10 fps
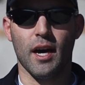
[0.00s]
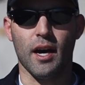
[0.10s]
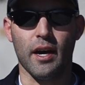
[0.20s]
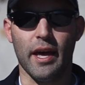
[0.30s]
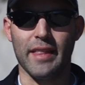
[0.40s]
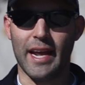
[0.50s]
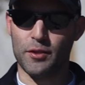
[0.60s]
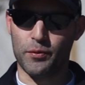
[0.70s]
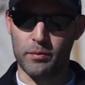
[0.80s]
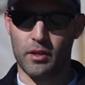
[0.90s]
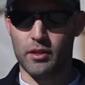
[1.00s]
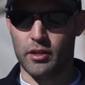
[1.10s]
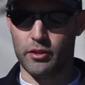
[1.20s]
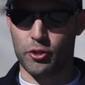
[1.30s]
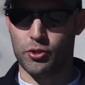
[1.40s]
uh, and that is from the,
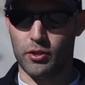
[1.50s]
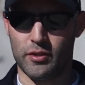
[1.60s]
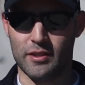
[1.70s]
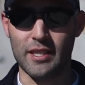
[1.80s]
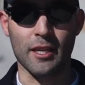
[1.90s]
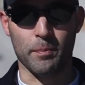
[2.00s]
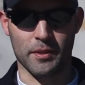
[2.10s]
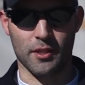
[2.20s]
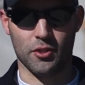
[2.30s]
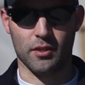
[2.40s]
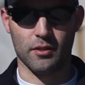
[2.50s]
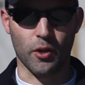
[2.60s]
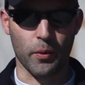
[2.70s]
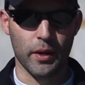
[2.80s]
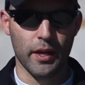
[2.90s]
the, the, the seated position.
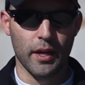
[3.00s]
So